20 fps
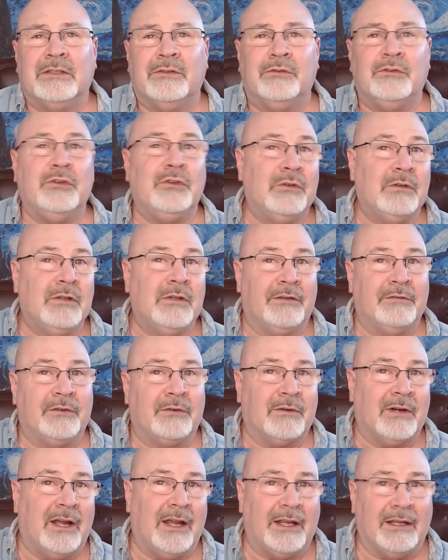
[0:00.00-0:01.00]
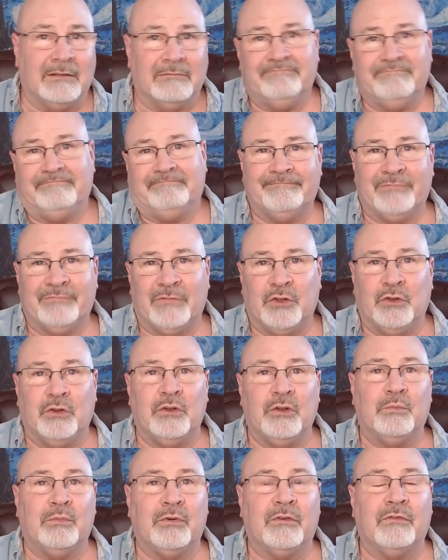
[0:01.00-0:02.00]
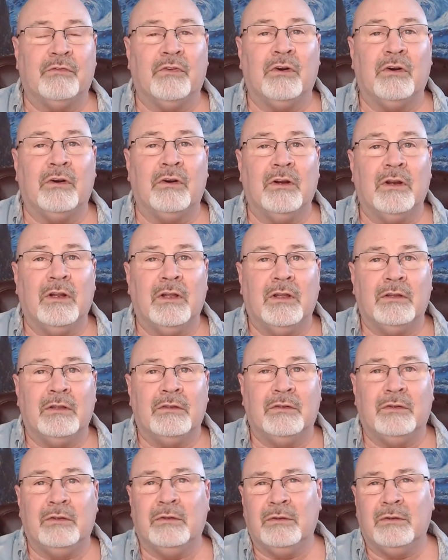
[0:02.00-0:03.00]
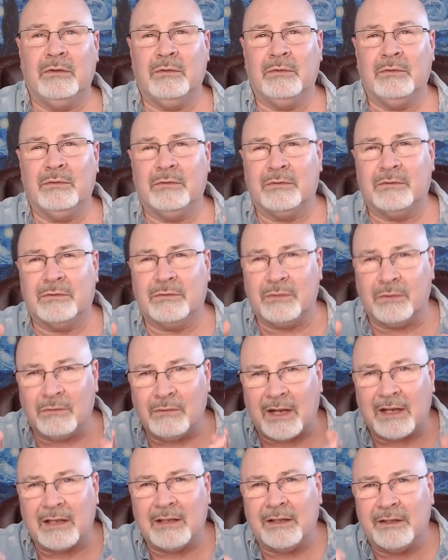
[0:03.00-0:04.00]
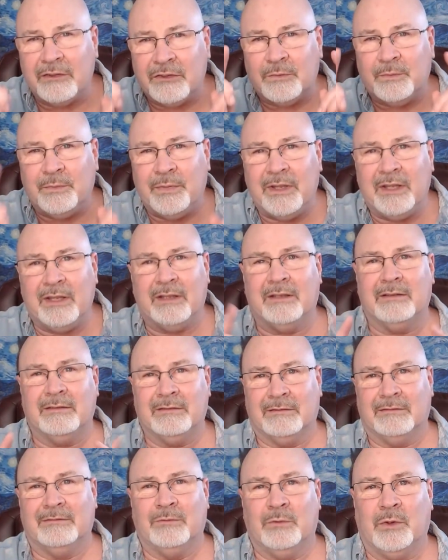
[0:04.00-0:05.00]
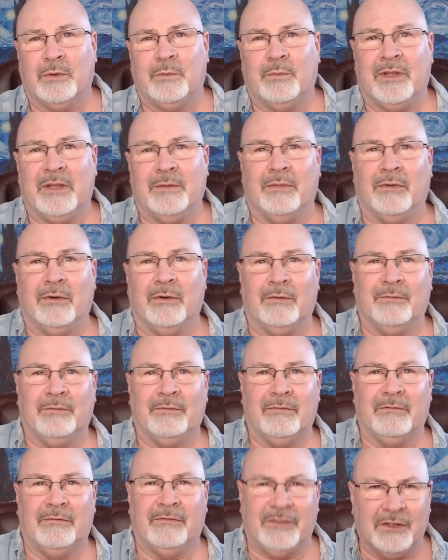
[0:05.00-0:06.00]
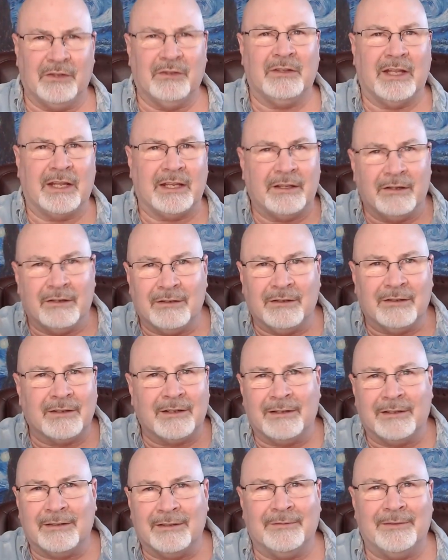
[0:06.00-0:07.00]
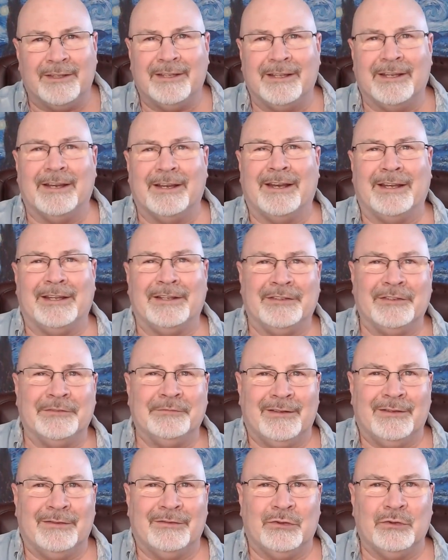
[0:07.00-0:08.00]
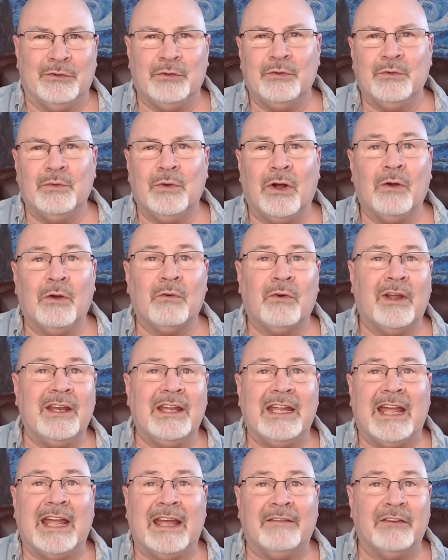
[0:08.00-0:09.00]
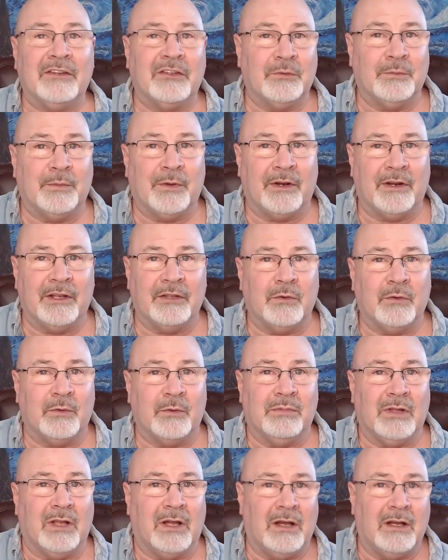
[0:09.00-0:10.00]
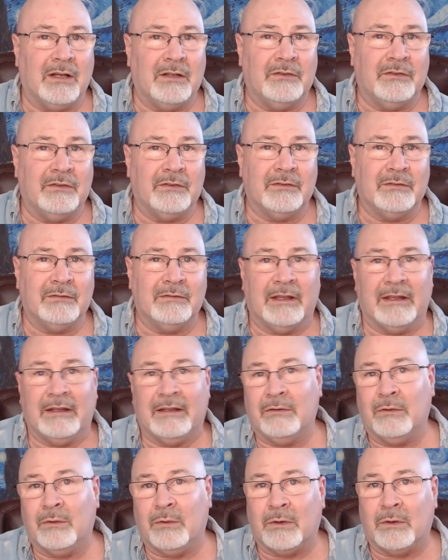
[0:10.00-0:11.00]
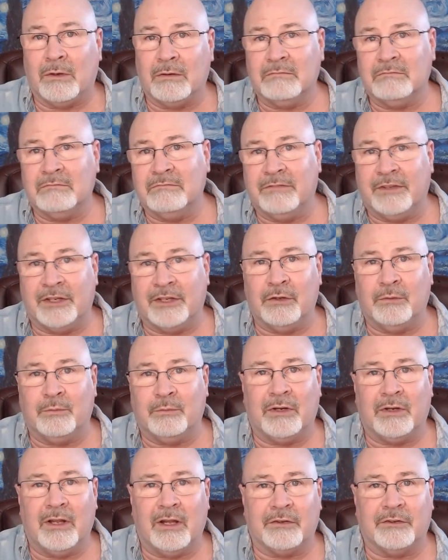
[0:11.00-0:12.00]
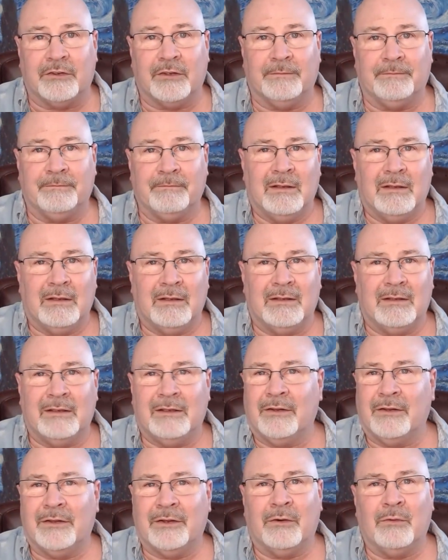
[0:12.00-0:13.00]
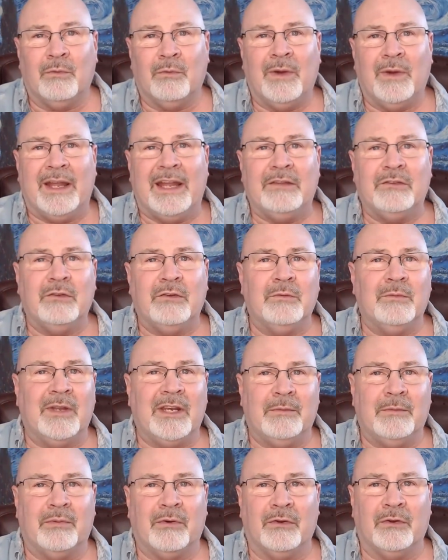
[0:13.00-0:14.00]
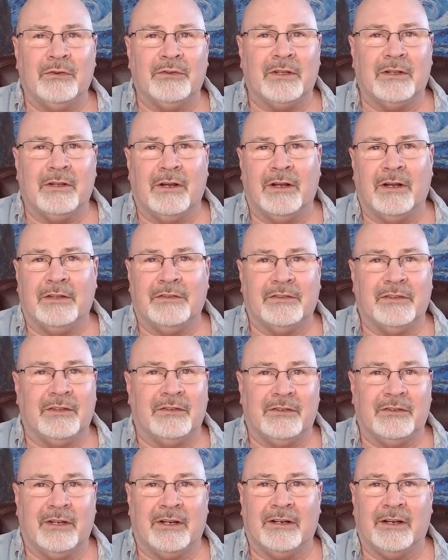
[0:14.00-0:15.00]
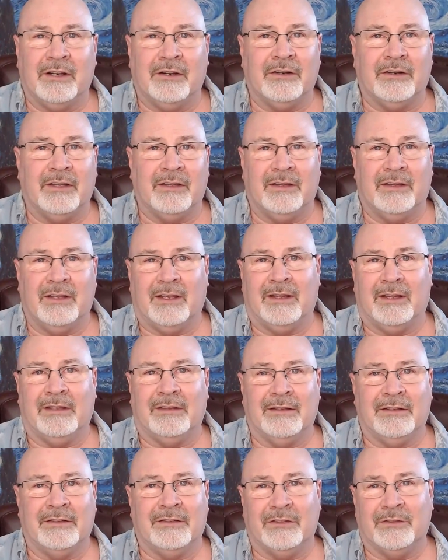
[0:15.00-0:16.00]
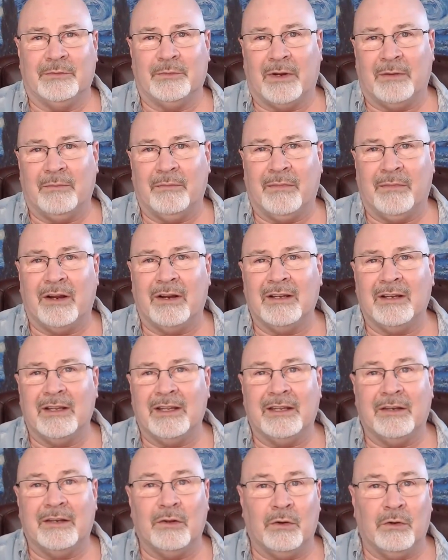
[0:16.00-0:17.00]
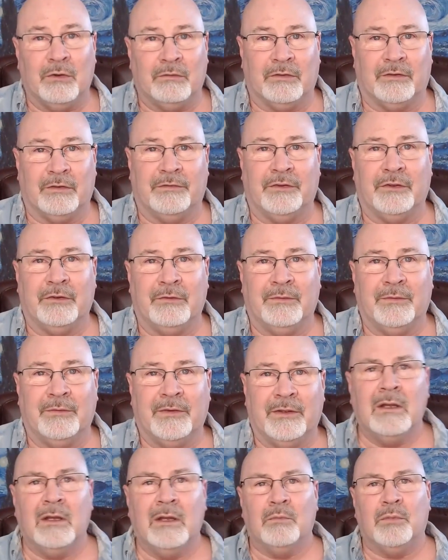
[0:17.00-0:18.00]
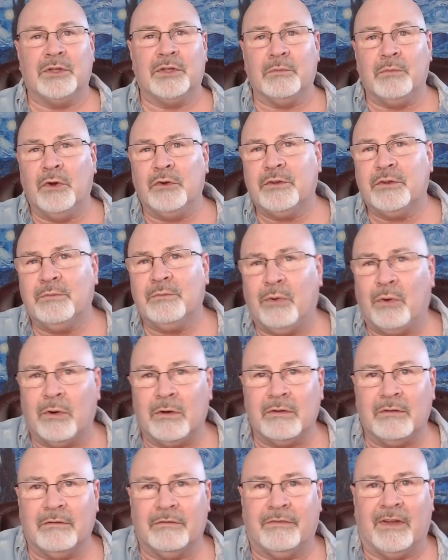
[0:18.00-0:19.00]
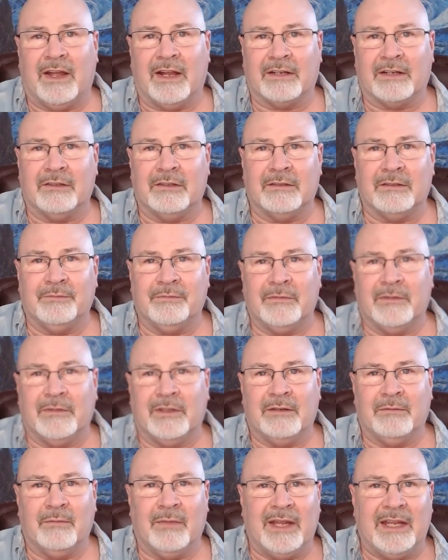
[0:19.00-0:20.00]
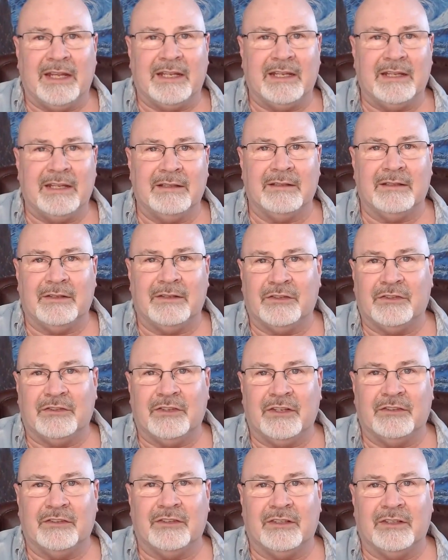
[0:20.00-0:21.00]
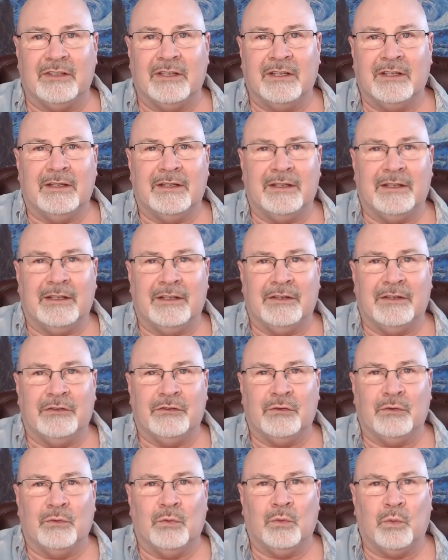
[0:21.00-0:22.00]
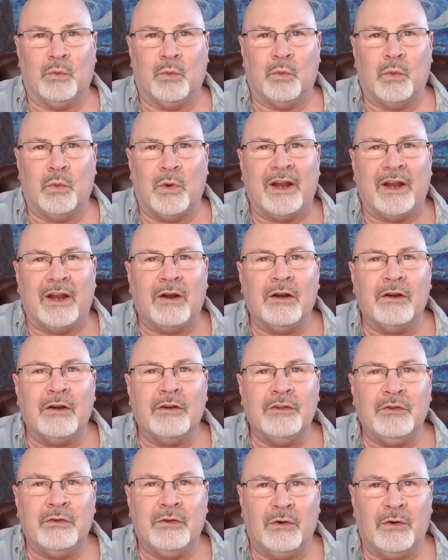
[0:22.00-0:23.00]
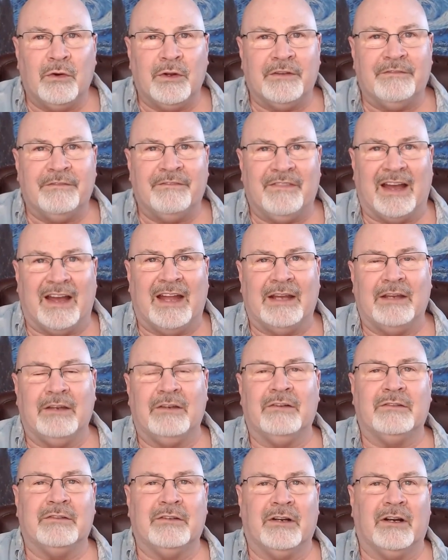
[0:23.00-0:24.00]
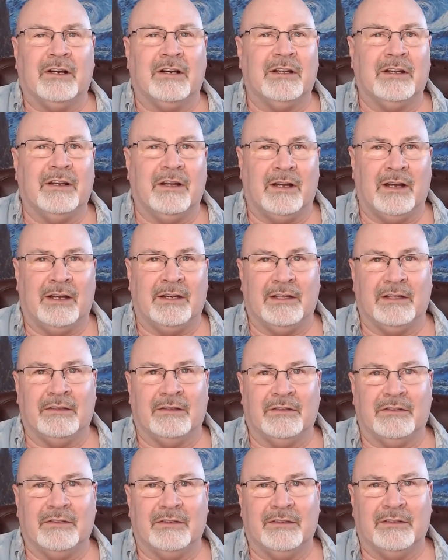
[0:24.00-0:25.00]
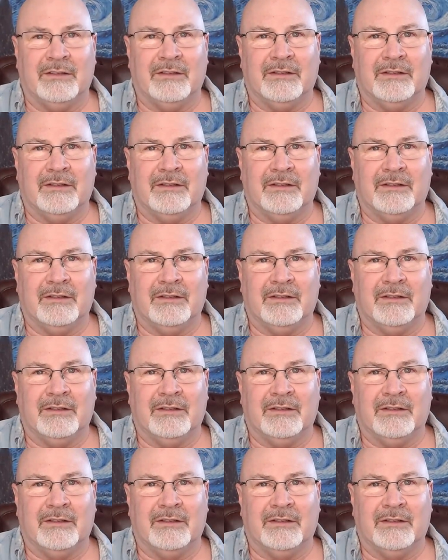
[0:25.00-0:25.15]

do you love to write? Do you prefer to directly speak with people? Feel like you're looking them in the eyes? Do you already have experience with blogs and or video production? There are way too many pros and cons to share here today. This is primarily an overview. But the most important factor in making the decision is, where are you going to find your target audience?